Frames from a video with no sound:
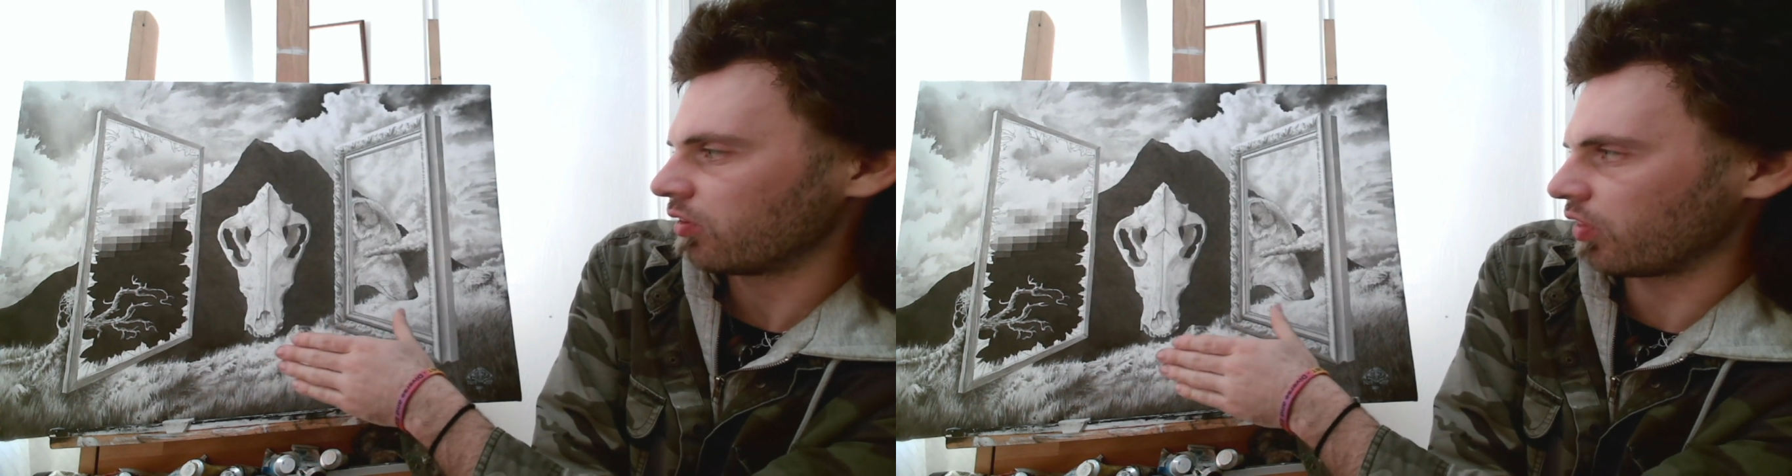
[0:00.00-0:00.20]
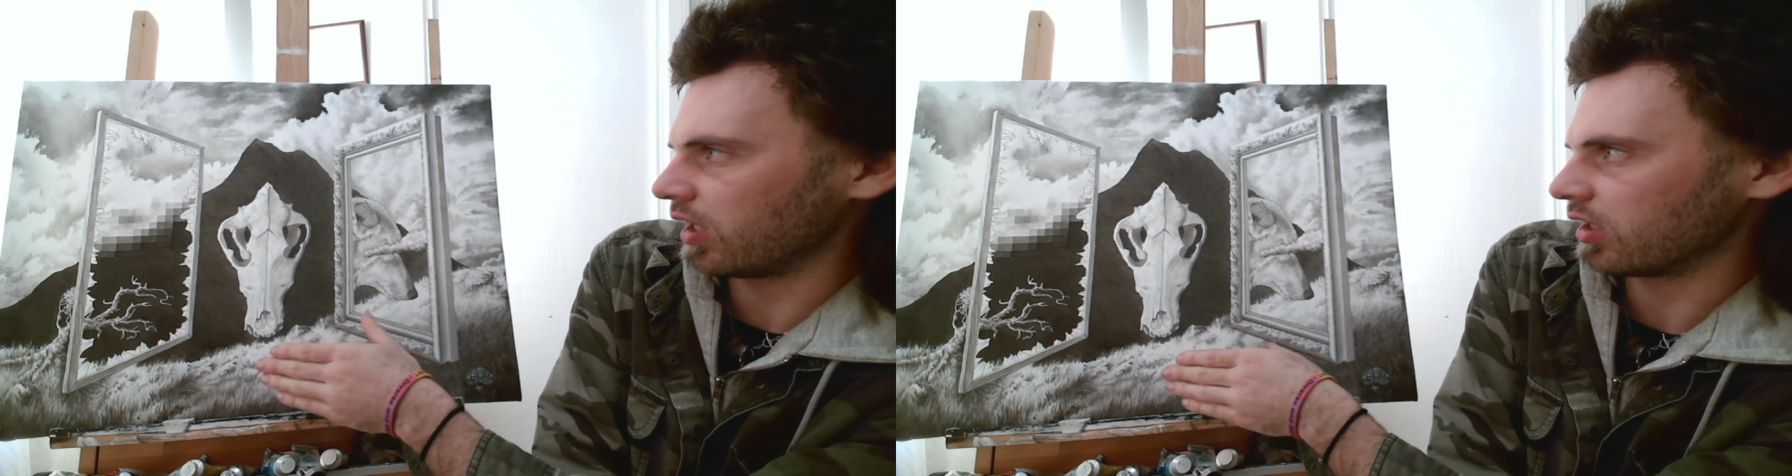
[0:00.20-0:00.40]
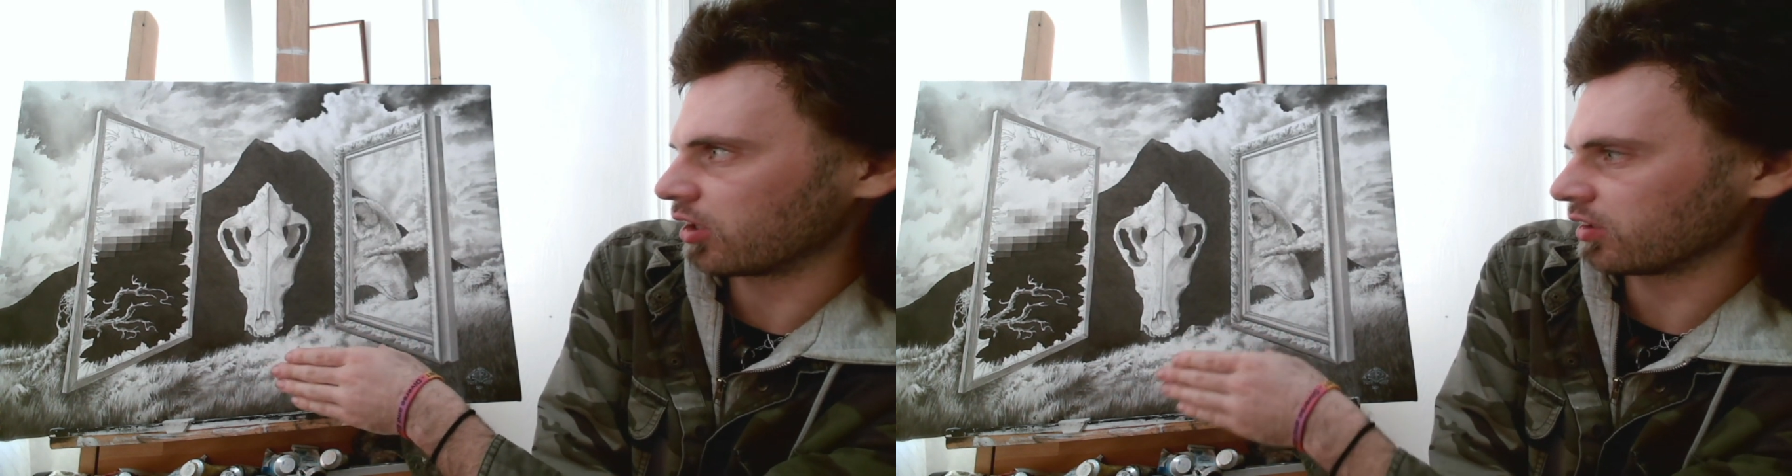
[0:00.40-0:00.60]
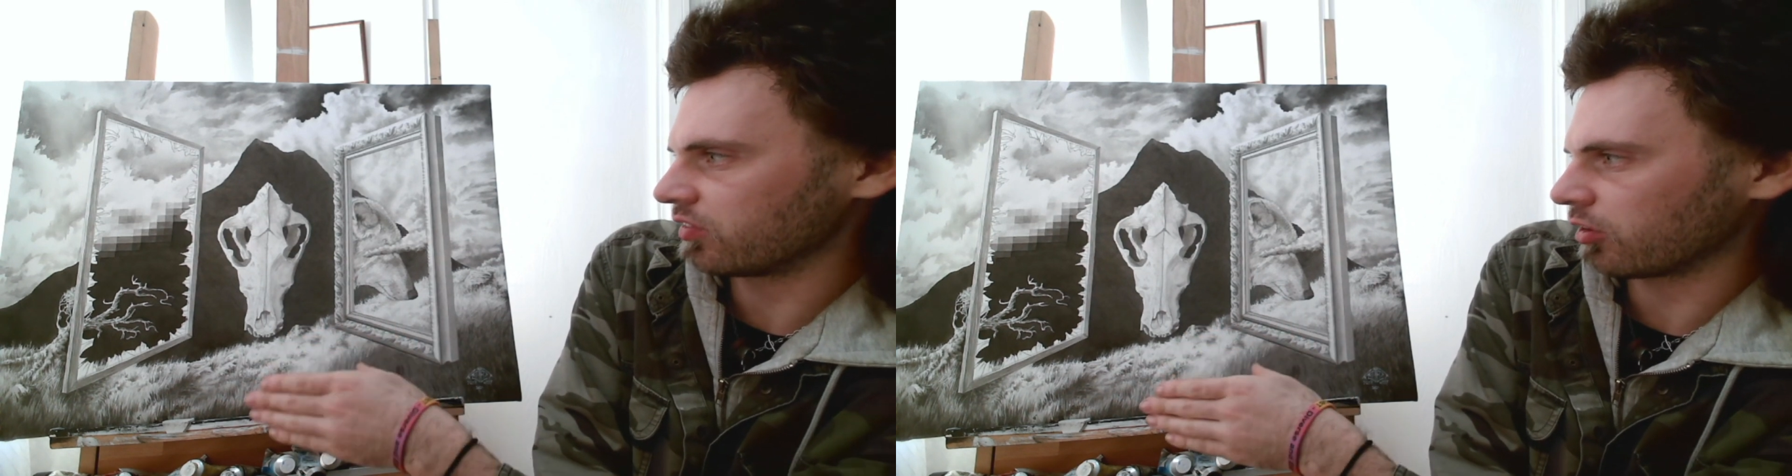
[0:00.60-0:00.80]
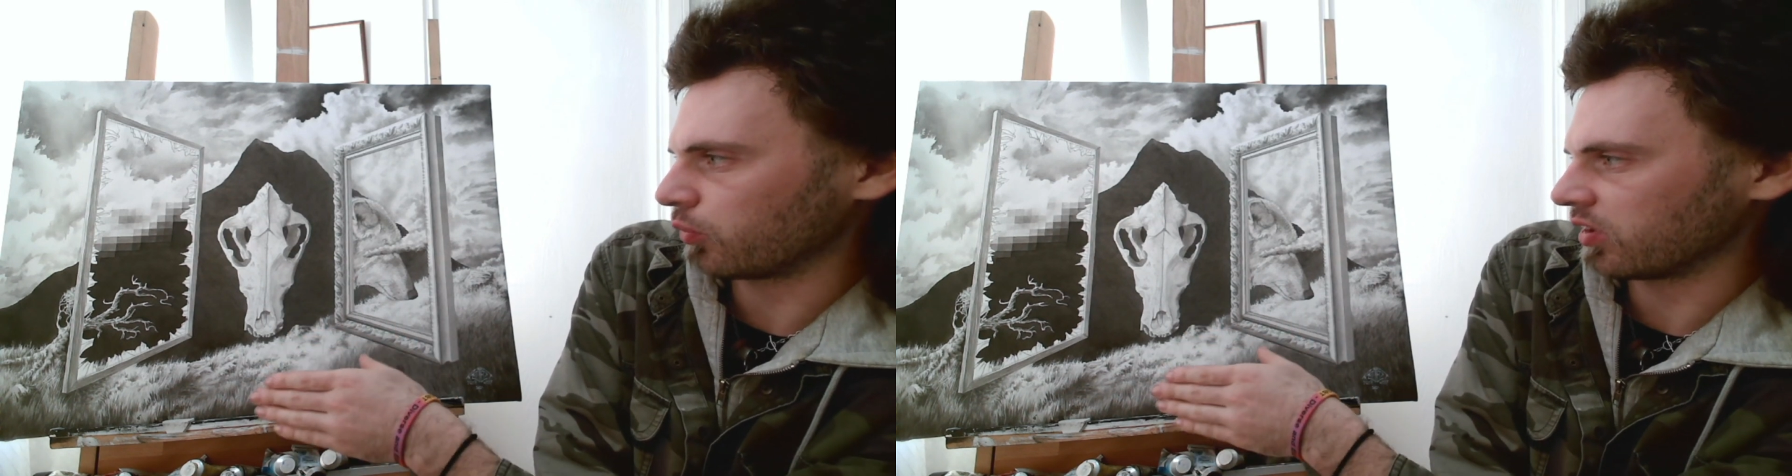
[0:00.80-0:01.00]
the
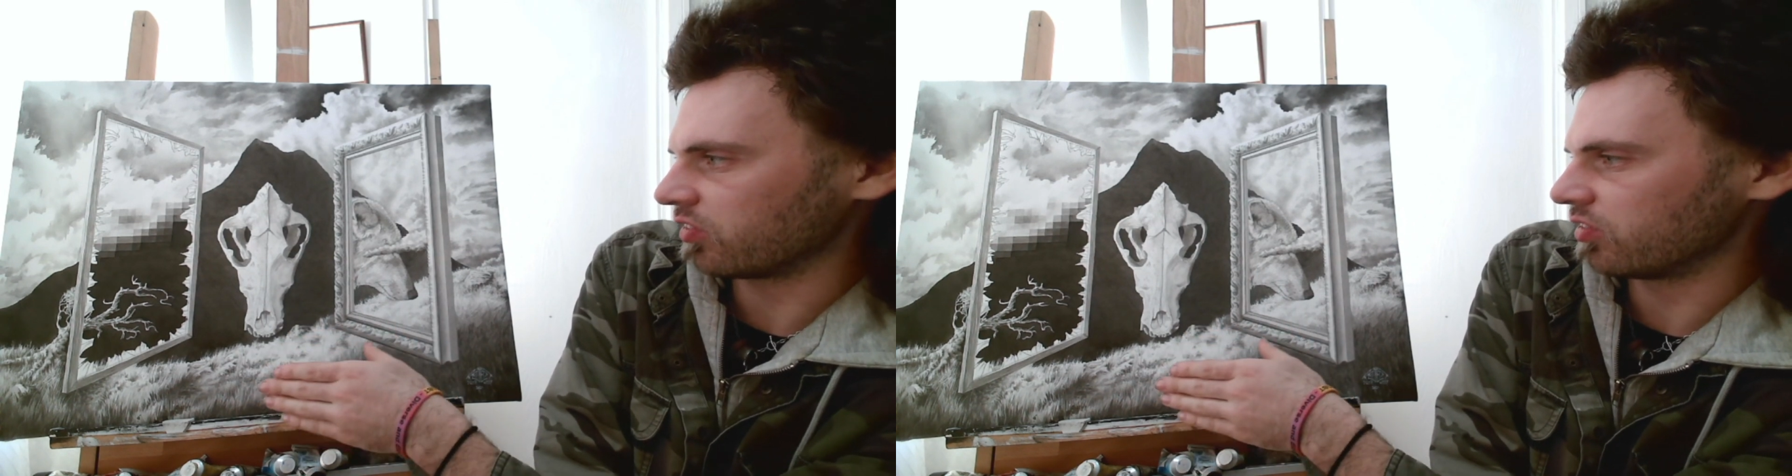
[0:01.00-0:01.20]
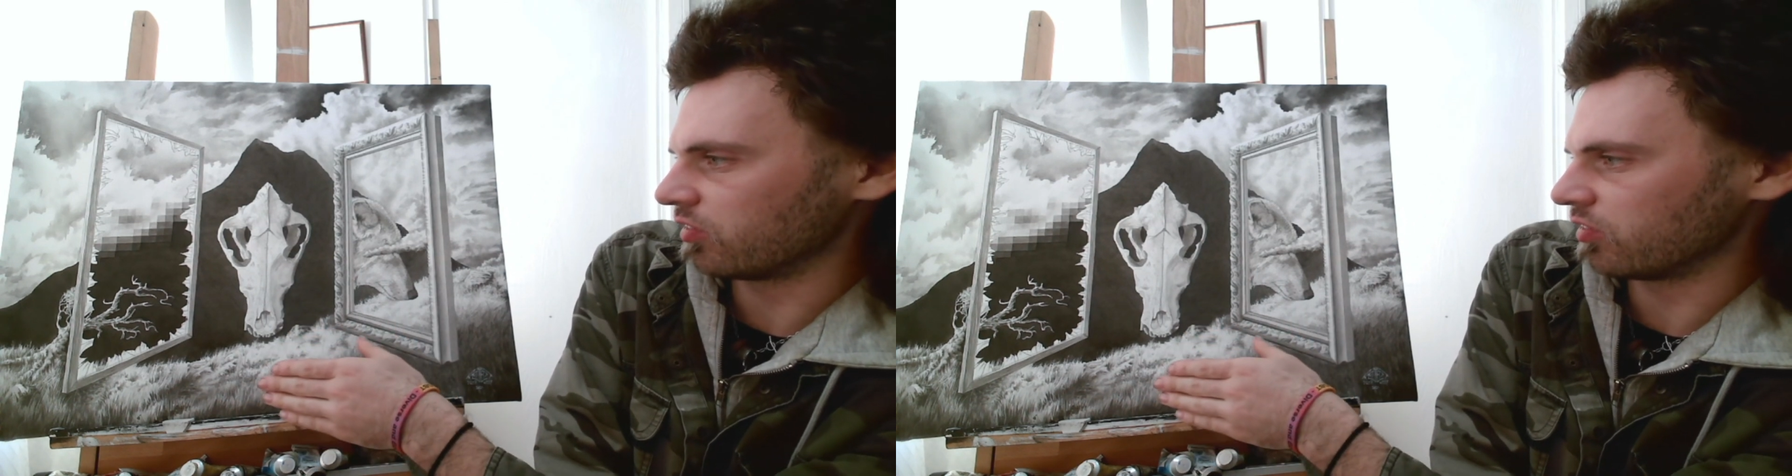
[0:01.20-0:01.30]
consequences